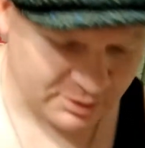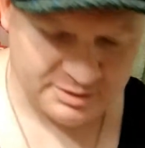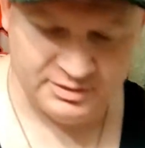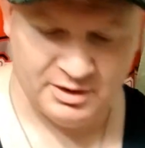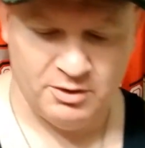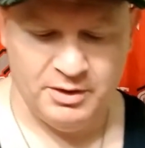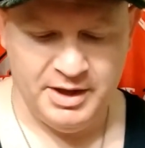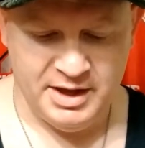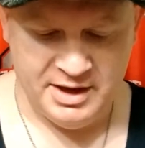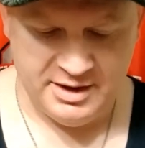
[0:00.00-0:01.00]
So
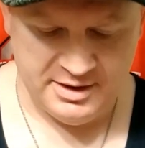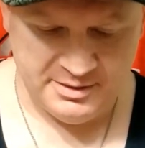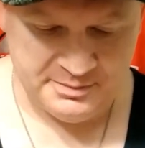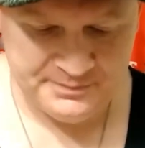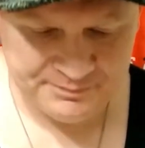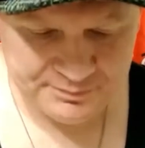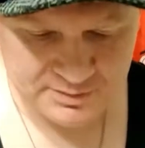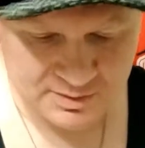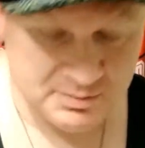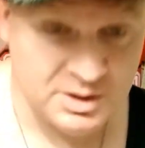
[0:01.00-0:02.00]
I'm
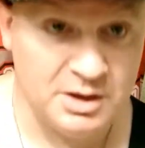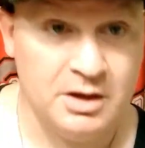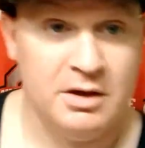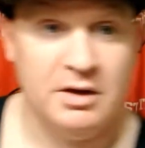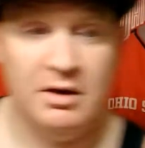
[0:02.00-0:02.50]
gonna get